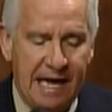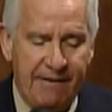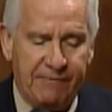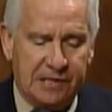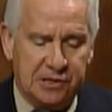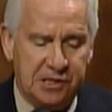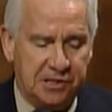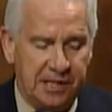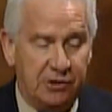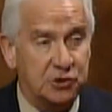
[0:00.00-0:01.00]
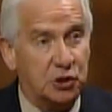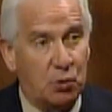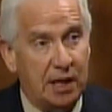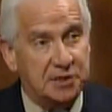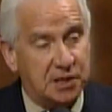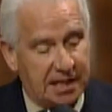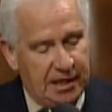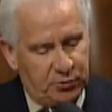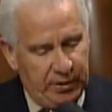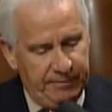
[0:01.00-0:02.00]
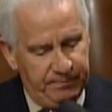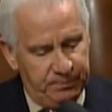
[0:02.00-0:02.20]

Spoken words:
advocacy centers across the country.